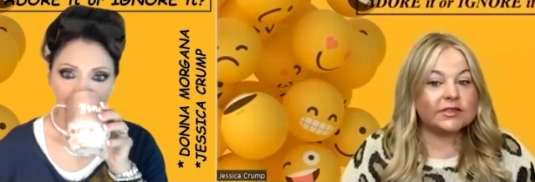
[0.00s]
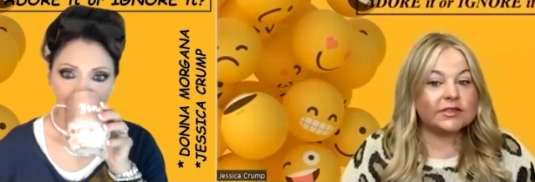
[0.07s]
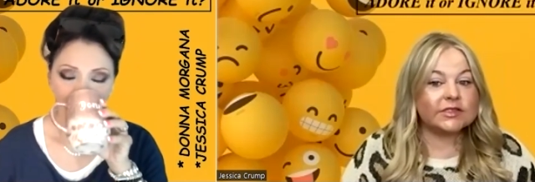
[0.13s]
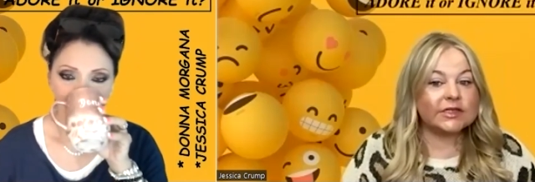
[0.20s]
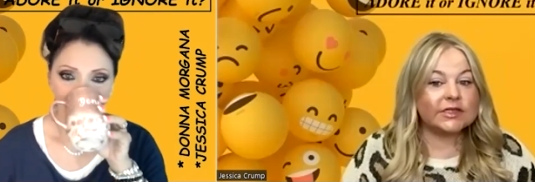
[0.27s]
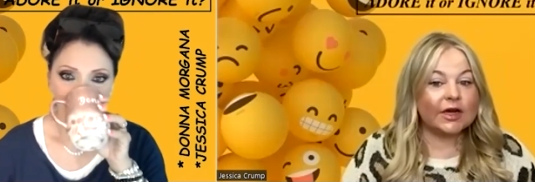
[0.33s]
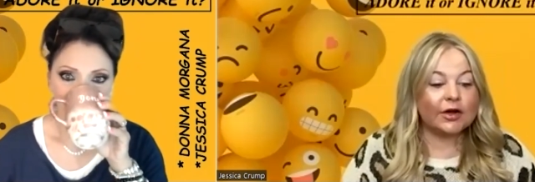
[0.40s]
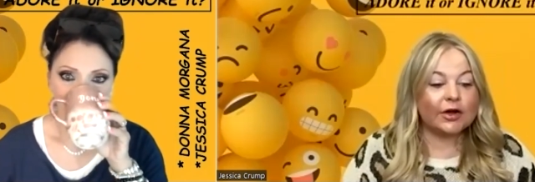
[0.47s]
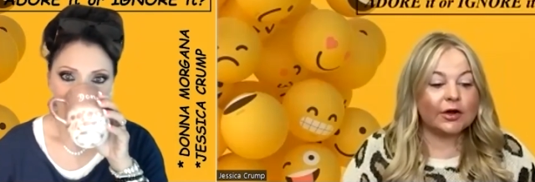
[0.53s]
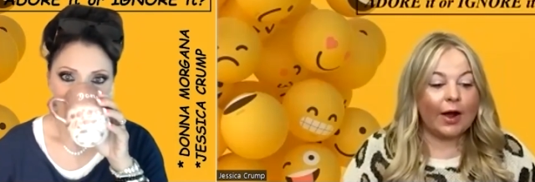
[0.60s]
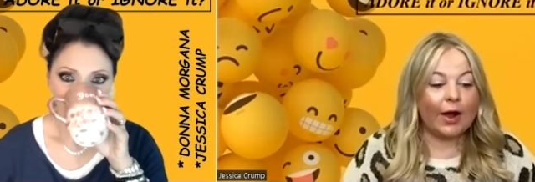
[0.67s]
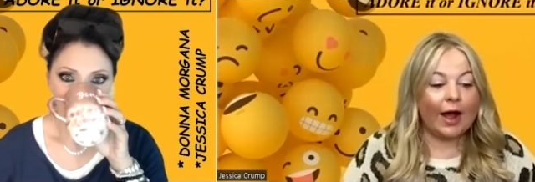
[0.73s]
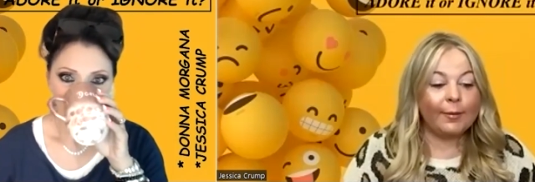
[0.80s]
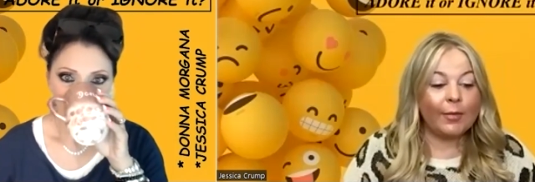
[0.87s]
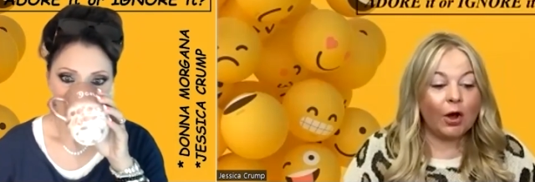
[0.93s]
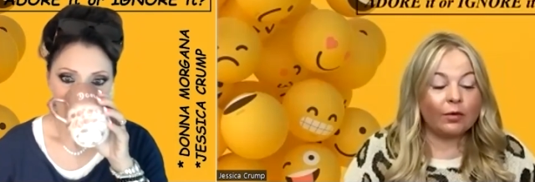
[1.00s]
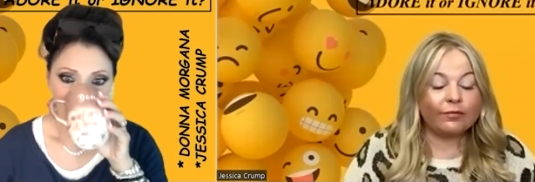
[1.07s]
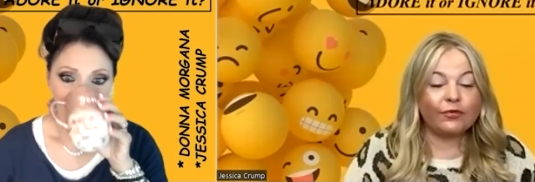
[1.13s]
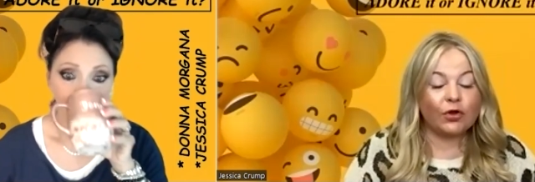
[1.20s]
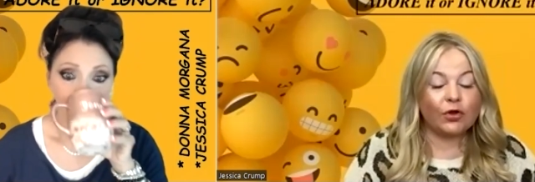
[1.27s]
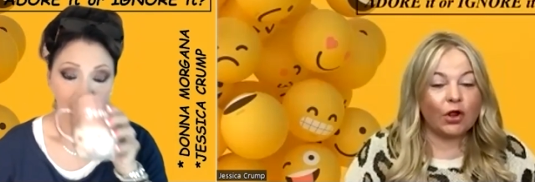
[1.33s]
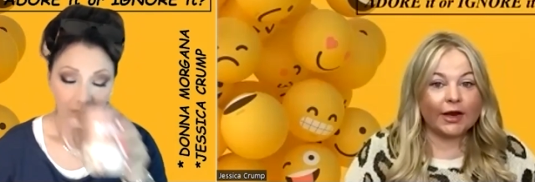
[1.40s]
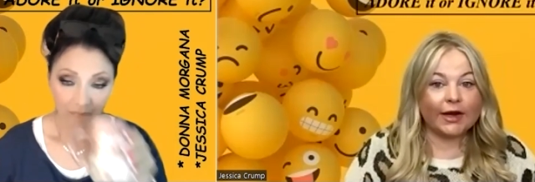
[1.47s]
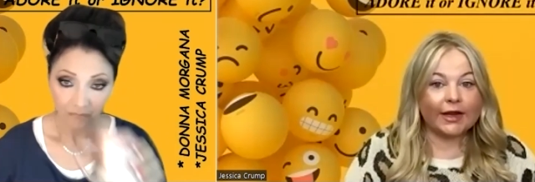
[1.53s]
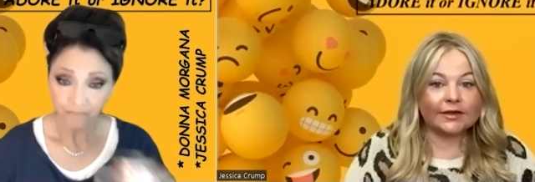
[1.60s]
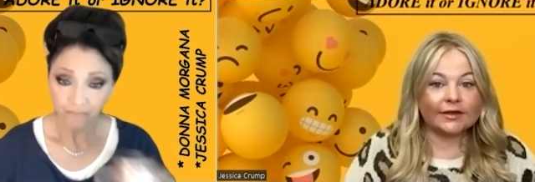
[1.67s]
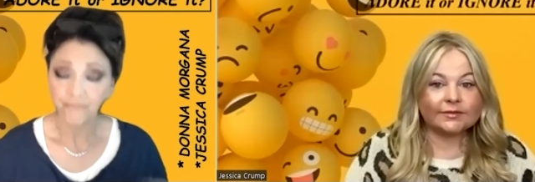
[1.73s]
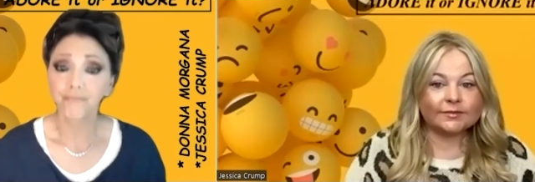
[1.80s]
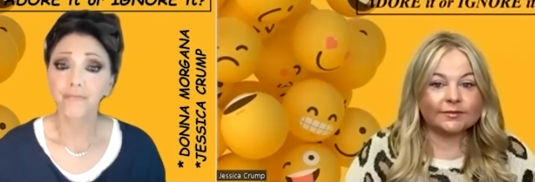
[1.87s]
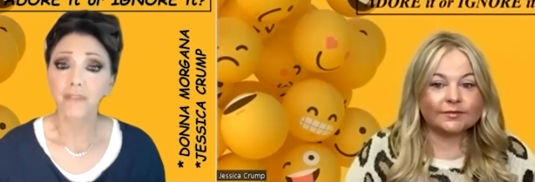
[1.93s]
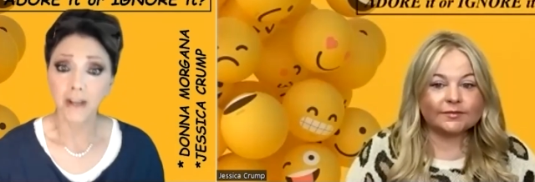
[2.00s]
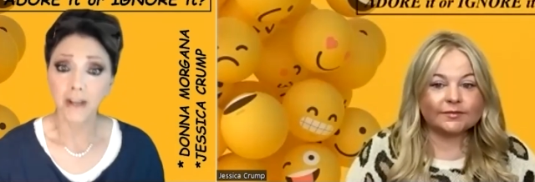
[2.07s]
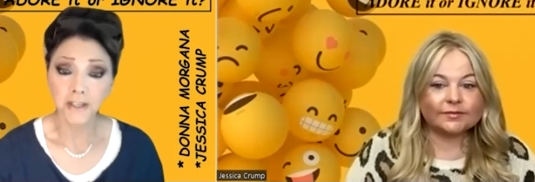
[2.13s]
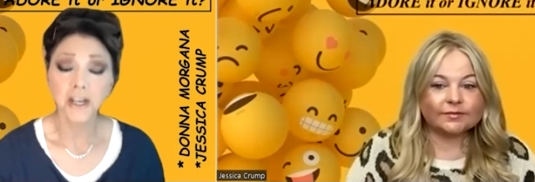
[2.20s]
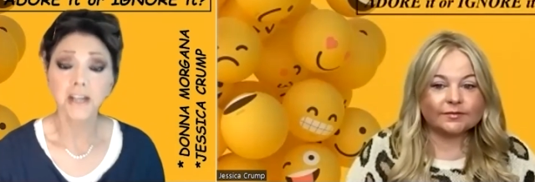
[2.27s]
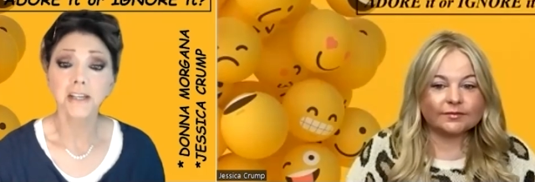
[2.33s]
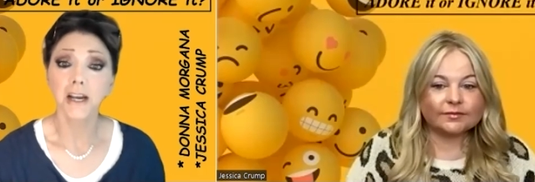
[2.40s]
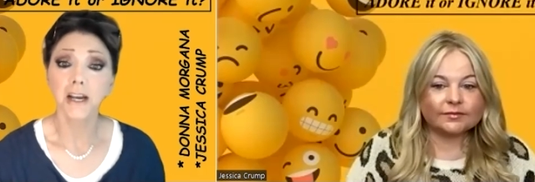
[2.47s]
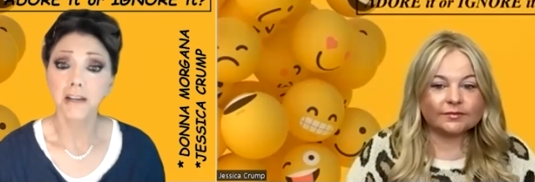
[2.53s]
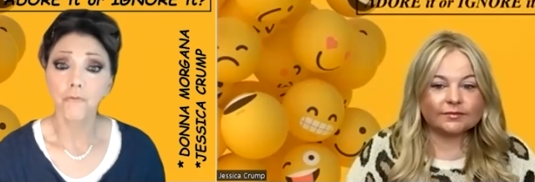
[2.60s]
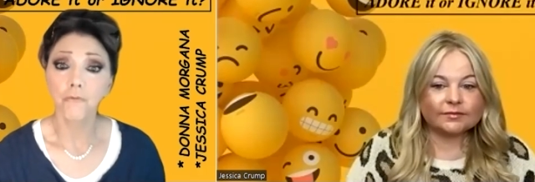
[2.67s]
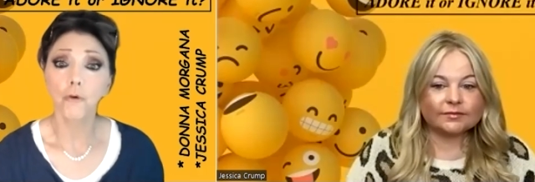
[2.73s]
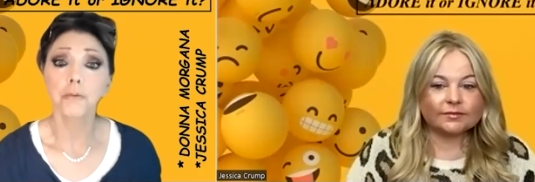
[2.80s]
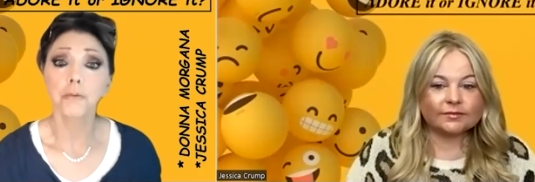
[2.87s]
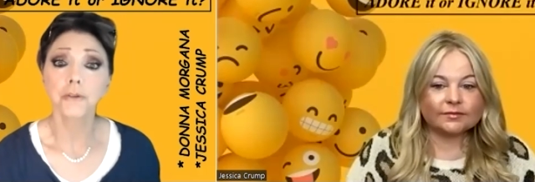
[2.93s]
Speaker 1: So I'm hopeful on it. It's got 94%